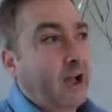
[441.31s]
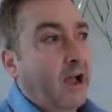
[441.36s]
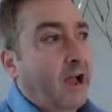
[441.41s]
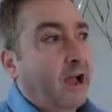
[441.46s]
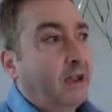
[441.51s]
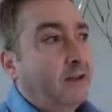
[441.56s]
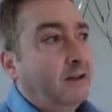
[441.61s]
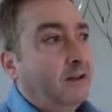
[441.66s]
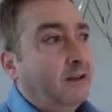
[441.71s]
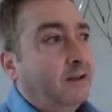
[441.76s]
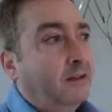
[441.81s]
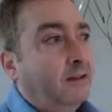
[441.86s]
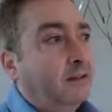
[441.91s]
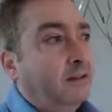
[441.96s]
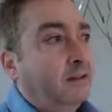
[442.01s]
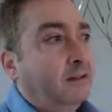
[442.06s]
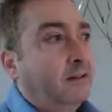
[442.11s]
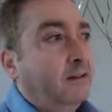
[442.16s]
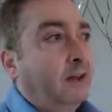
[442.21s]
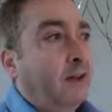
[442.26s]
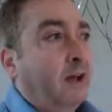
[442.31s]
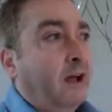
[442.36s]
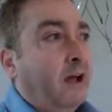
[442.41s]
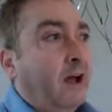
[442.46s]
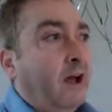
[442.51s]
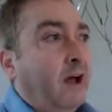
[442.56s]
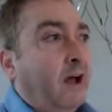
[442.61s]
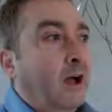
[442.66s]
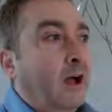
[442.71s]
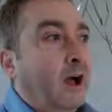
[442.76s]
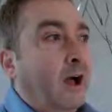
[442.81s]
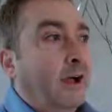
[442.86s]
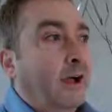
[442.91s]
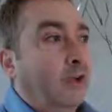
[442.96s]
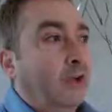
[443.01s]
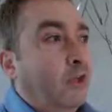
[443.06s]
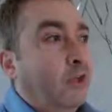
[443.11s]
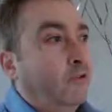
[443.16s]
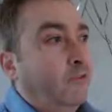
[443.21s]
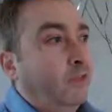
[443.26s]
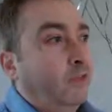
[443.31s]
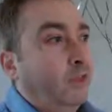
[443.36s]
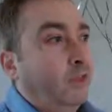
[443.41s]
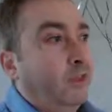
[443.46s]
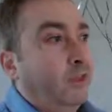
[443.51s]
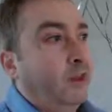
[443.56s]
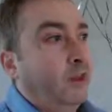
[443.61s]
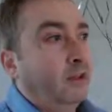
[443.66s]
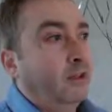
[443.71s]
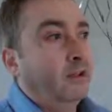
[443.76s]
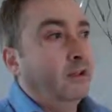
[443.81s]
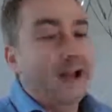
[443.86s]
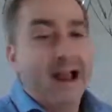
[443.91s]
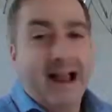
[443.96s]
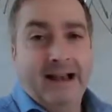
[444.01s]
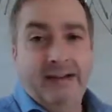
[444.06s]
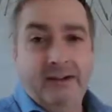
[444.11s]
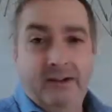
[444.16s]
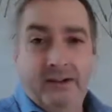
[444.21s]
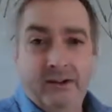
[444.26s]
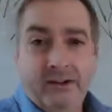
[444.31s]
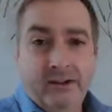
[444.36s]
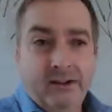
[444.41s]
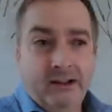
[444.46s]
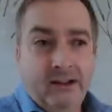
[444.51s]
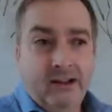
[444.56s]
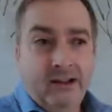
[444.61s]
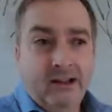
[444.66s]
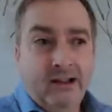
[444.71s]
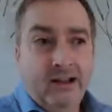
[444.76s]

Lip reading: And I go for the anchor,